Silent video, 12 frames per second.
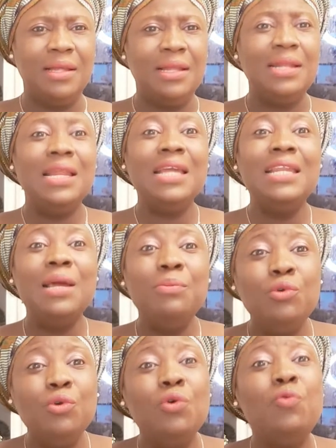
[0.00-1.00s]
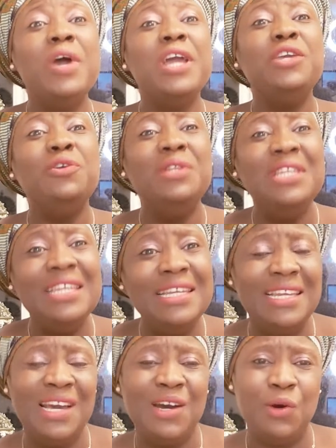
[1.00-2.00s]
Let them know where you need
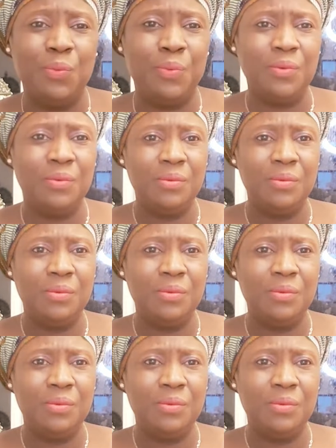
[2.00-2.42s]
help.